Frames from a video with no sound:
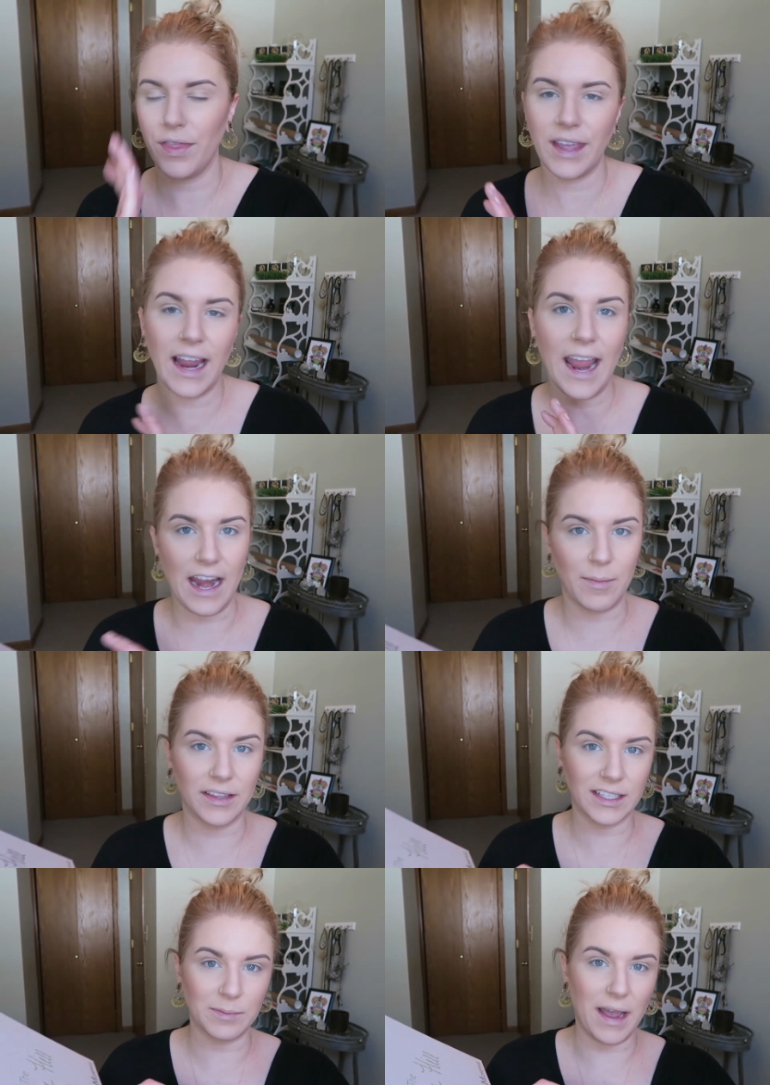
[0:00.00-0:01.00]
One thing I hate
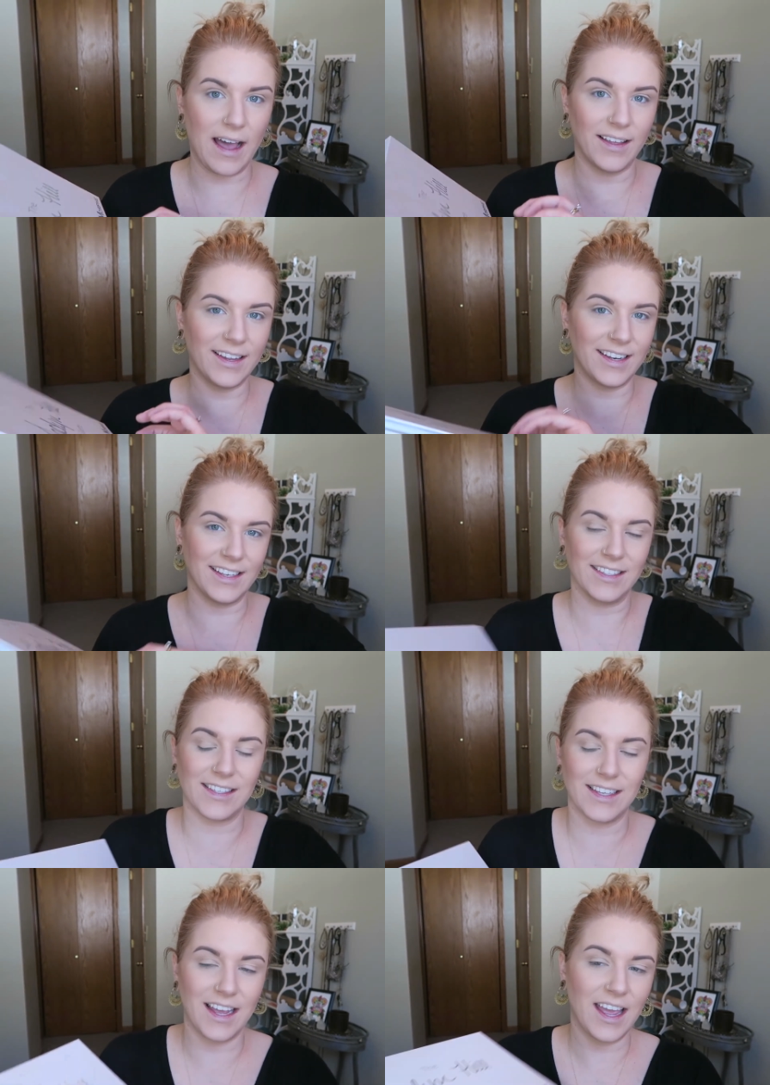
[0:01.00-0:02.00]
about this palette
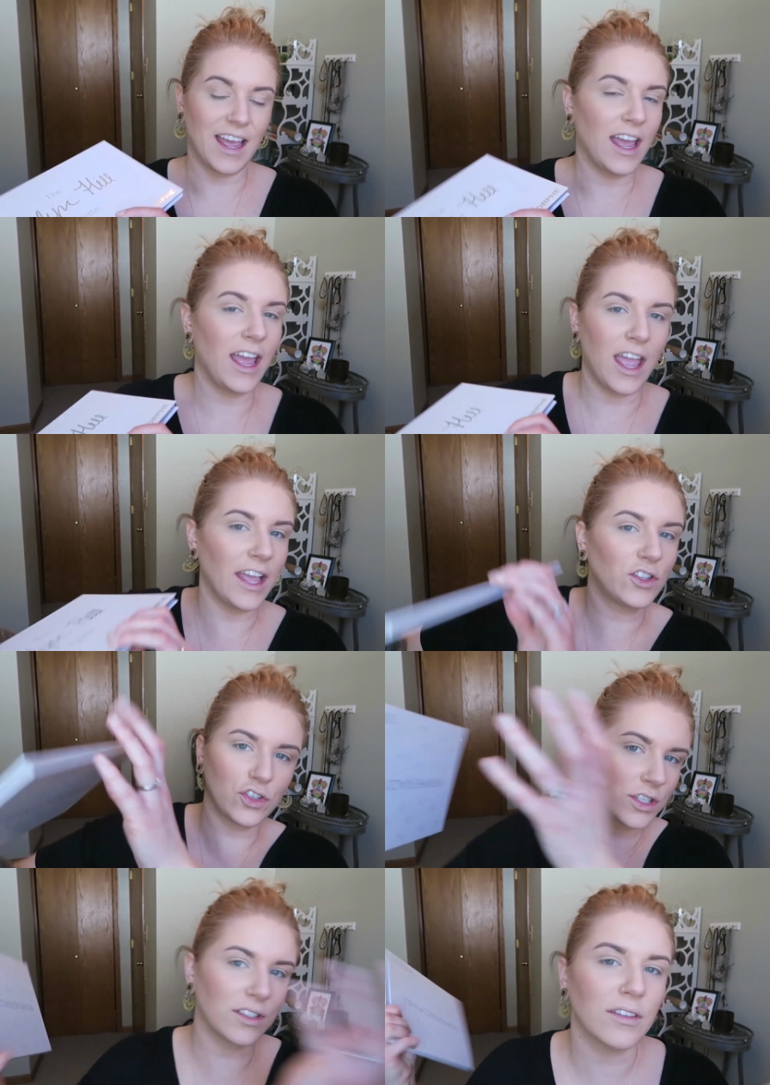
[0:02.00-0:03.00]
is
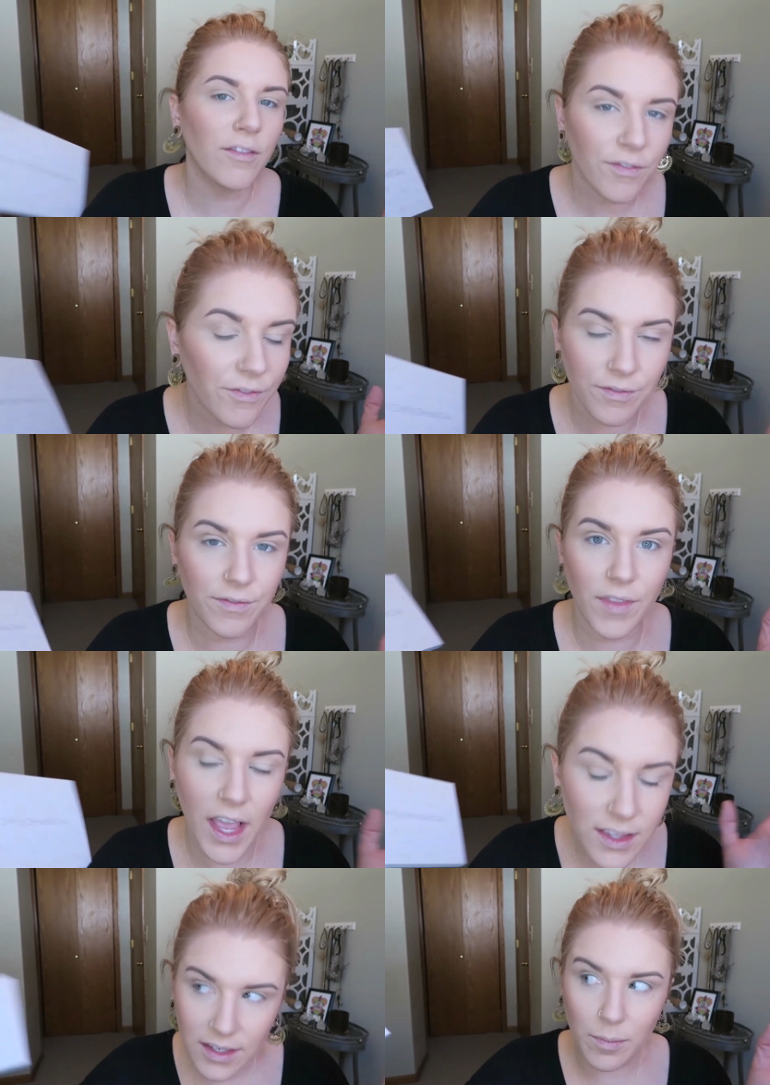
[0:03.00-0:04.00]
it's
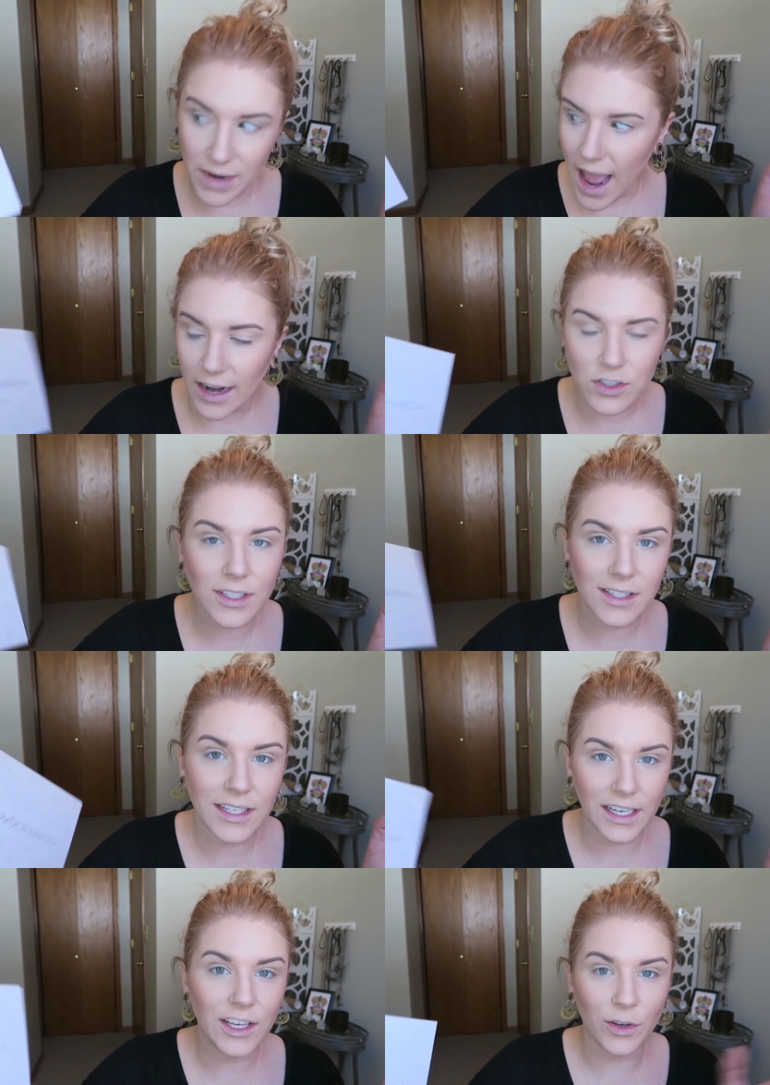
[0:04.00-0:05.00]

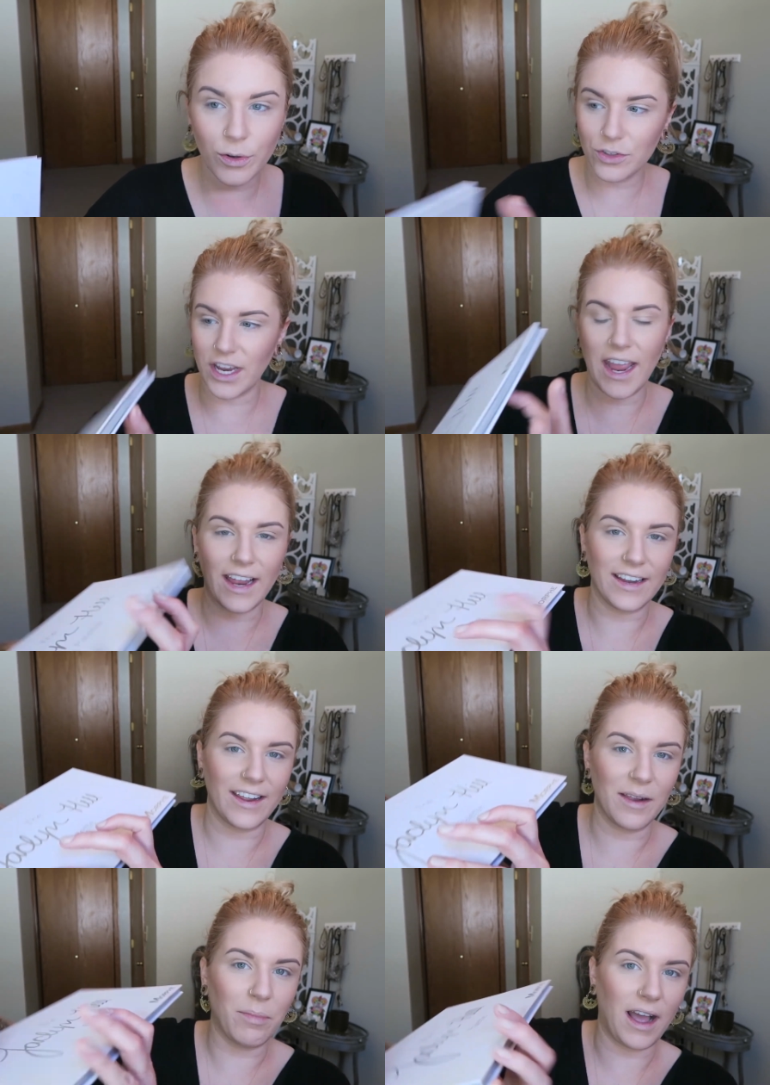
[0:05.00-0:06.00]
obnoxiously huge and
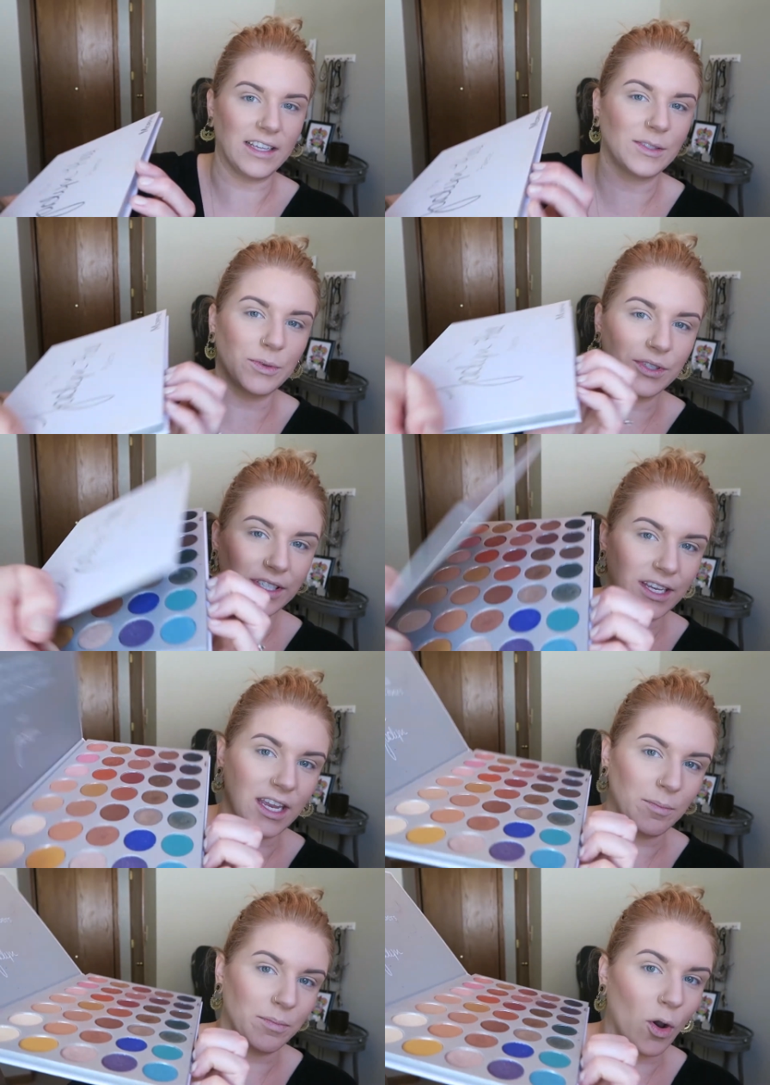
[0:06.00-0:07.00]
impossible to
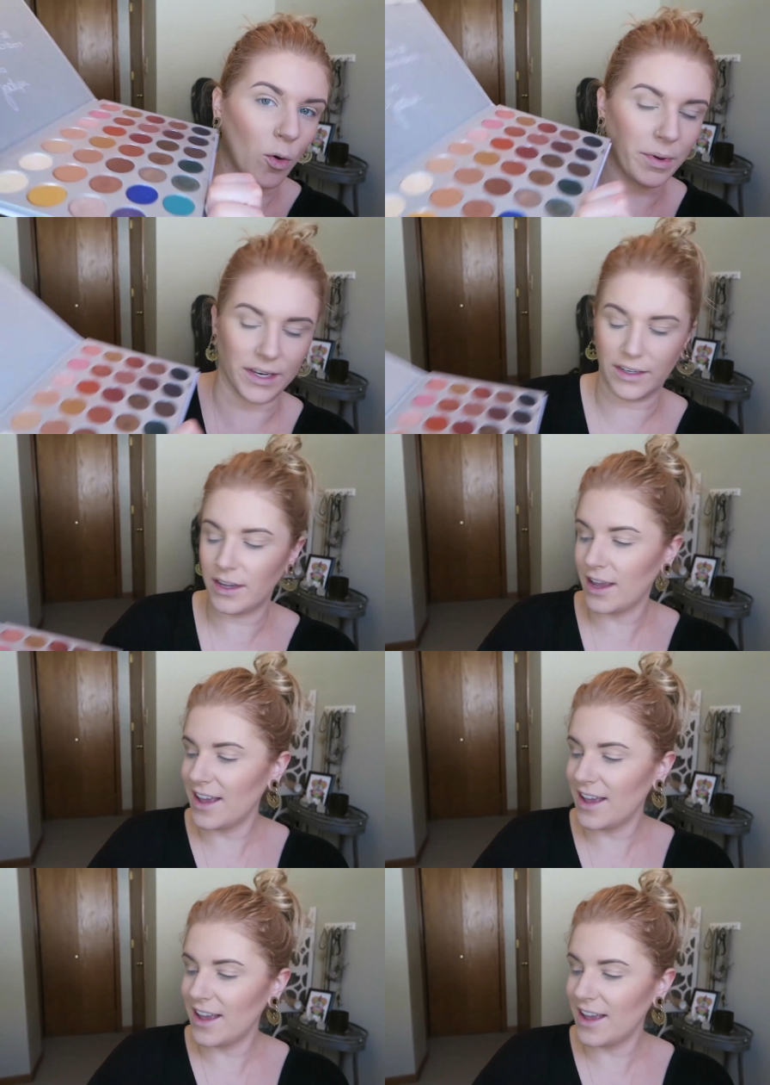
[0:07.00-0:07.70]
keep open.